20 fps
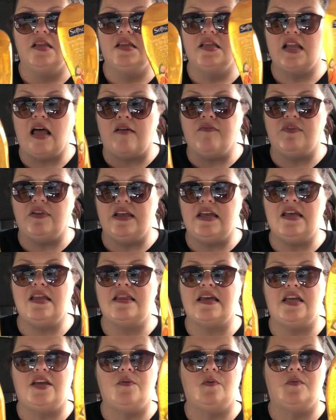lovely
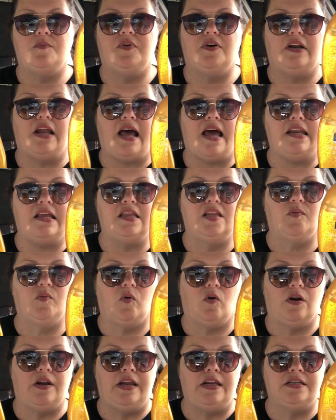that you would put on in the
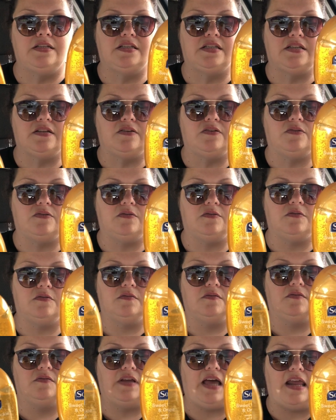morning to,
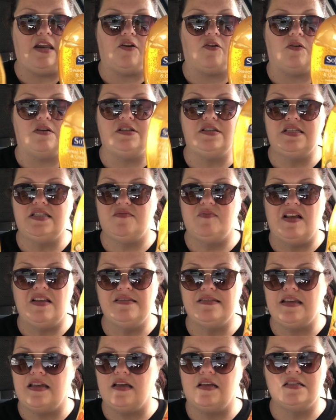I don't know, it just
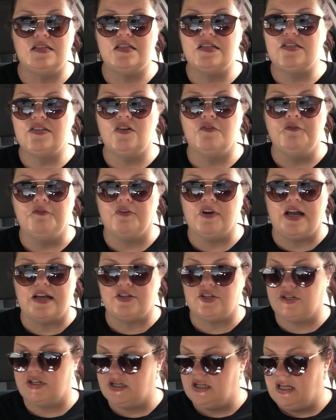smells just so
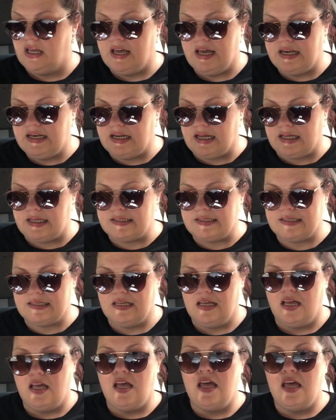fresh and nice.